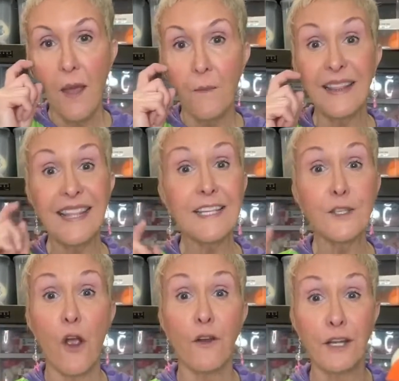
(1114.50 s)
But these
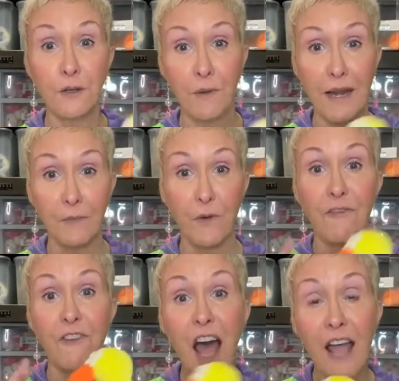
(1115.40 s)
are incredible.
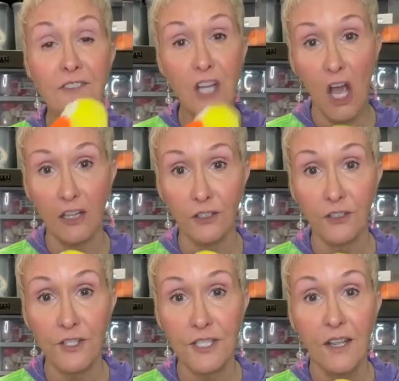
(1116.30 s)

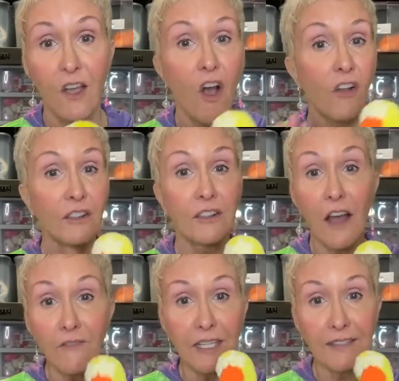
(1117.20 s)
$5,
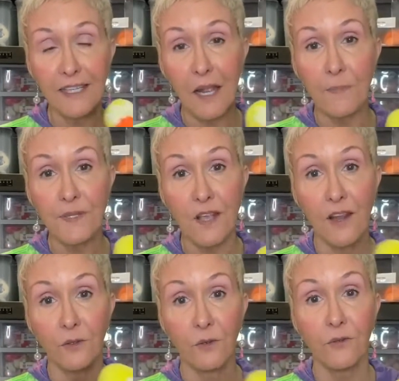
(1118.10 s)
lovingly
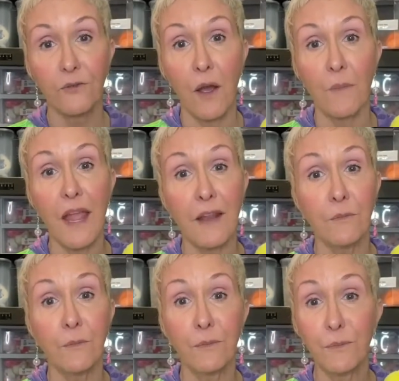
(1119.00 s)
upcycled from a
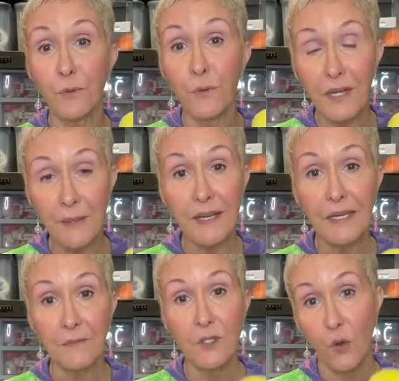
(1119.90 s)

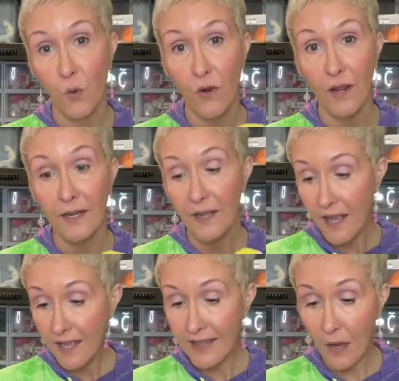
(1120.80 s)
premium toy
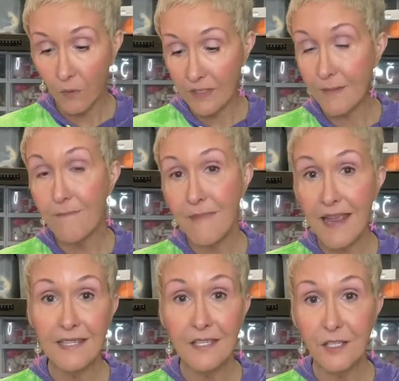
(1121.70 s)
that was
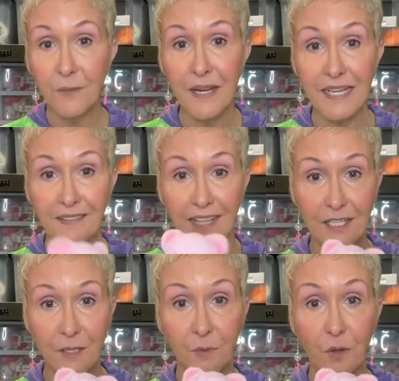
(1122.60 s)
meant to be
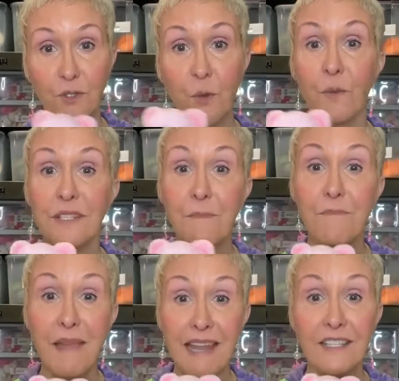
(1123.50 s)
collectible, so it was
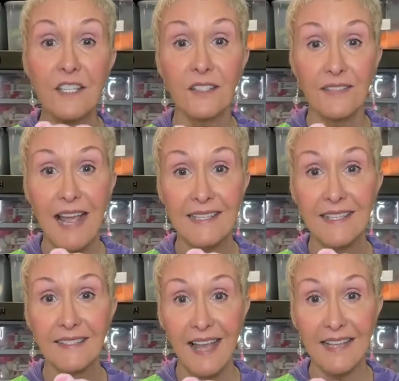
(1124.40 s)
meant to
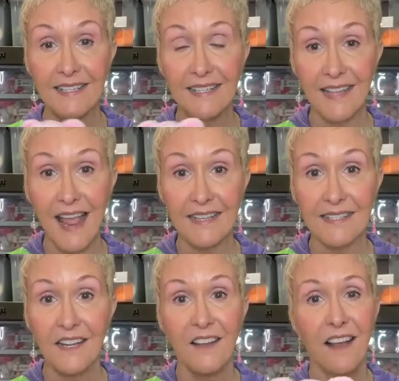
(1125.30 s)
last and last and last.